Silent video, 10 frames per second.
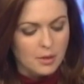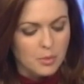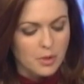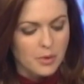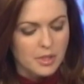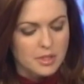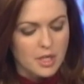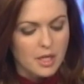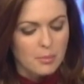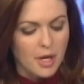want to quickly
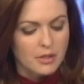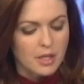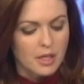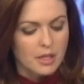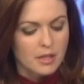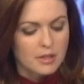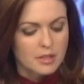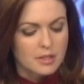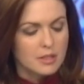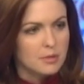talk about
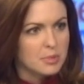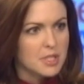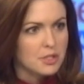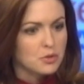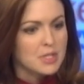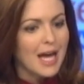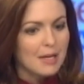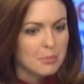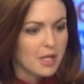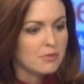the potential
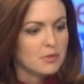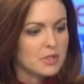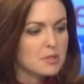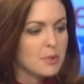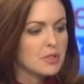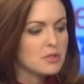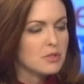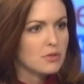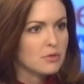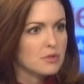timeline for this, because
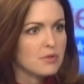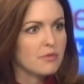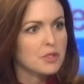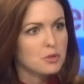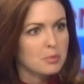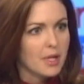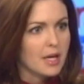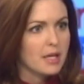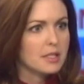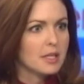there's the federal
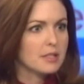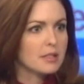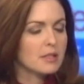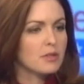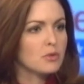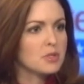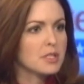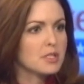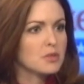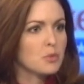plan, and those
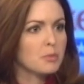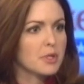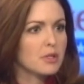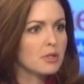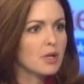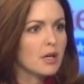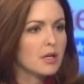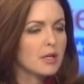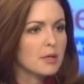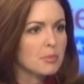ideas will be
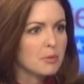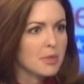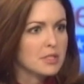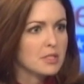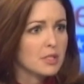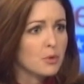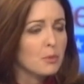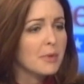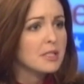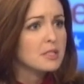implemented
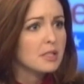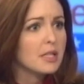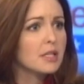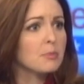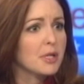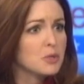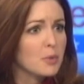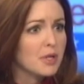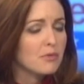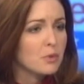incrementally by
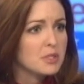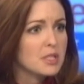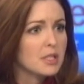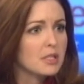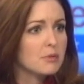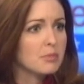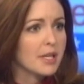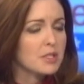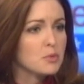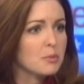2014.
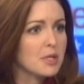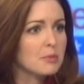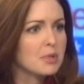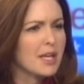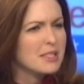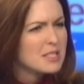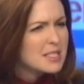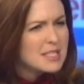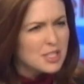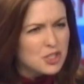Plans will be in place.
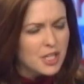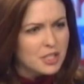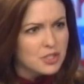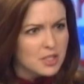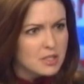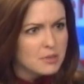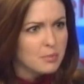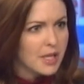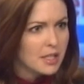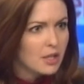Does this change this
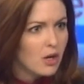plan at all?